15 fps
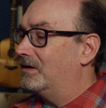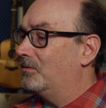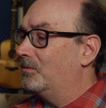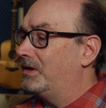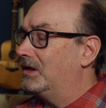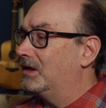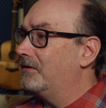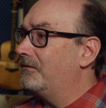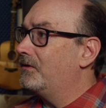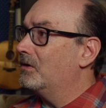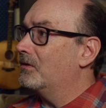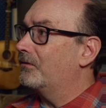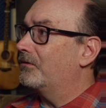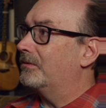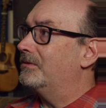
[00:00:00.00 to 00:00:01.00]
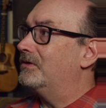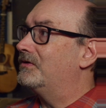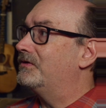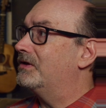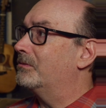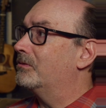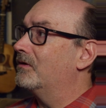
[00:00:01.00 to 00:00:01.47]
We lived there from the
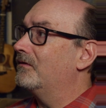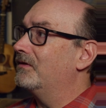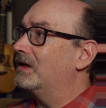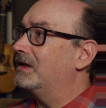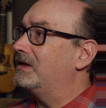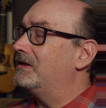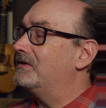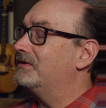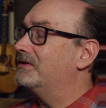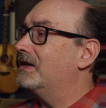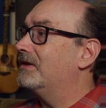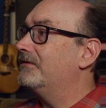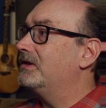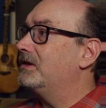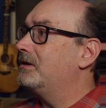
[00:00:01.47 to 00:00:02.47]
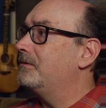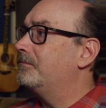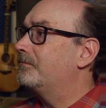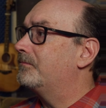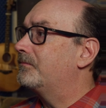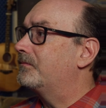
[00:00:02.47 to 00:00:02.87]
summer of 1970